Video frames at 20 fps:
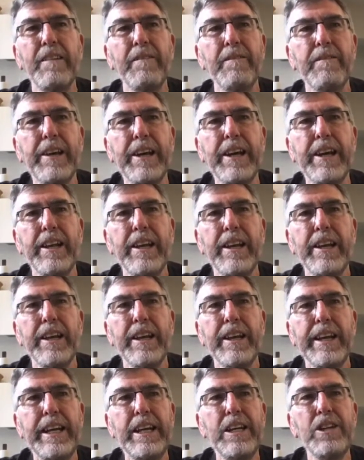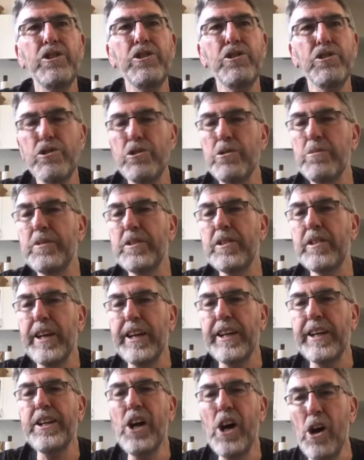that he assumes
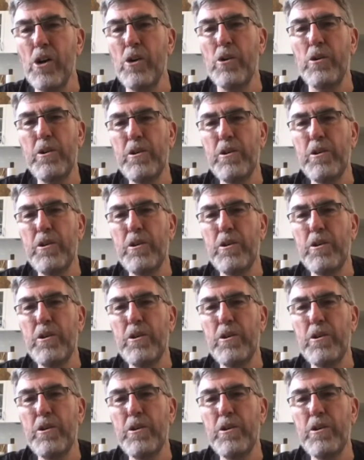they know,